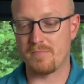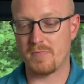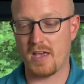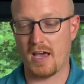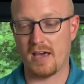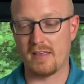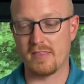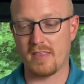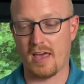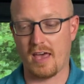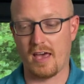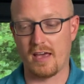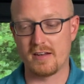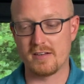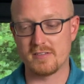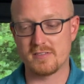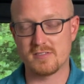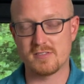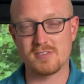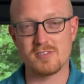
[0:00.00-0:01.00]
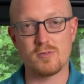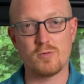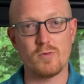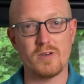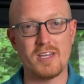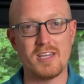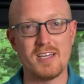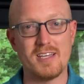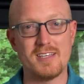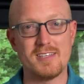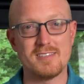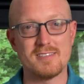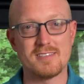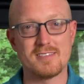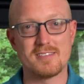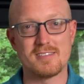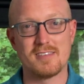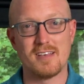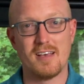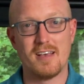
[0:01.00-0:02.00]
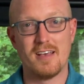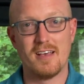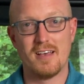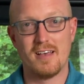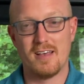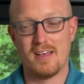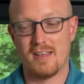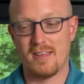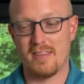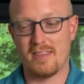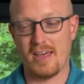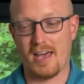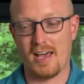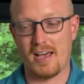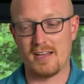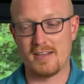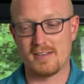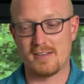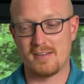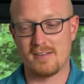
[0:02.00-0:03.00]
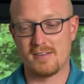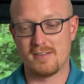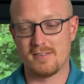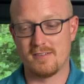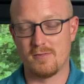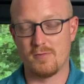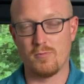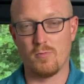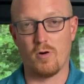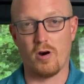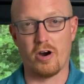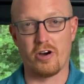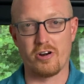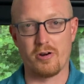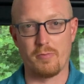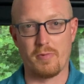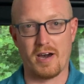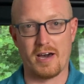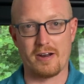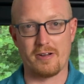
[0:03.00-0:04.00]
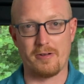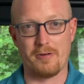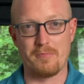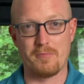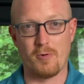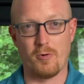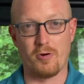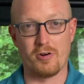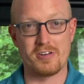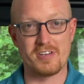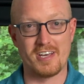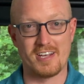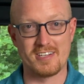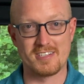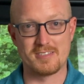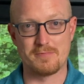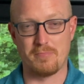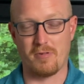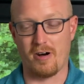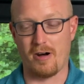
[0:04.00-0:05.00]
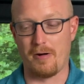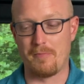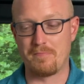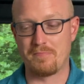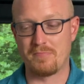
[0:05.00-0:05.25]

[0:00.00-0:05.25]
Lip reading: and then squeeze that water bottle or tennis ball.